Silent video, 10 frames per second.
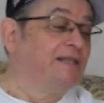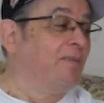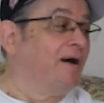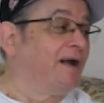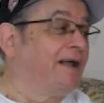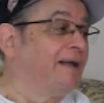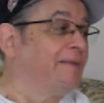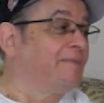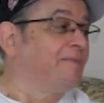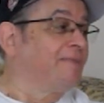That's in the
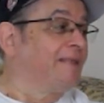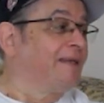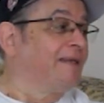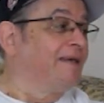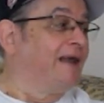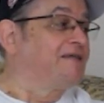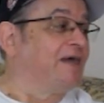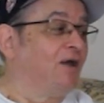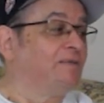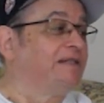book. And
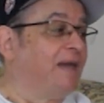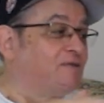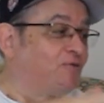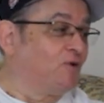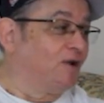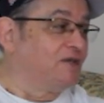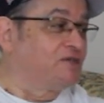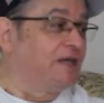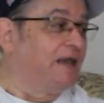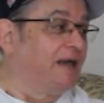I stayed home to tape his
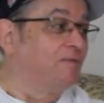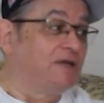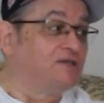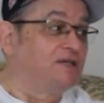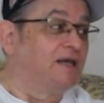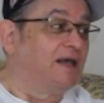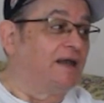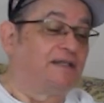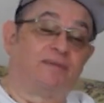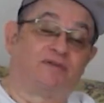funeral on CNN. It was on
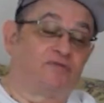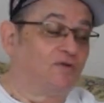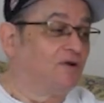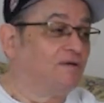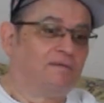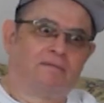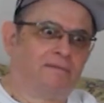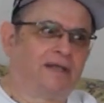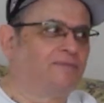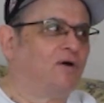CNN. I taped the funeral.
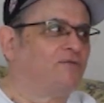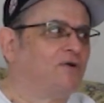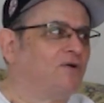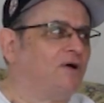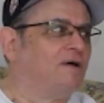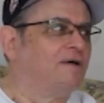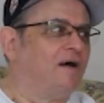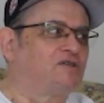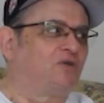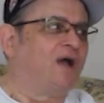I taped the whole
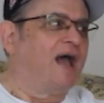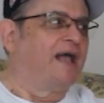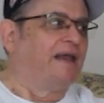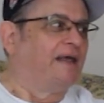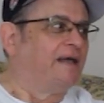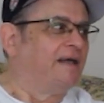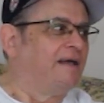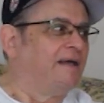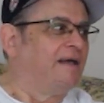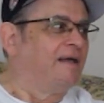funeral. I was crying.
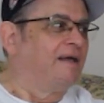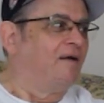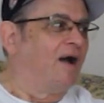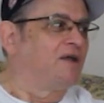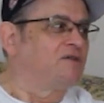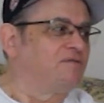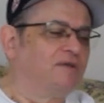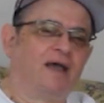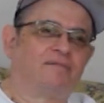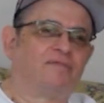
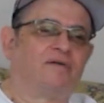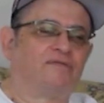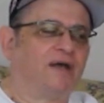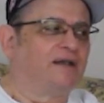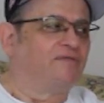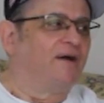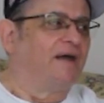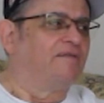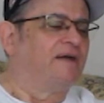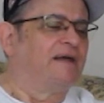August, yeah, of
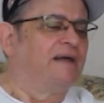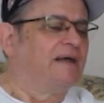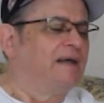'95.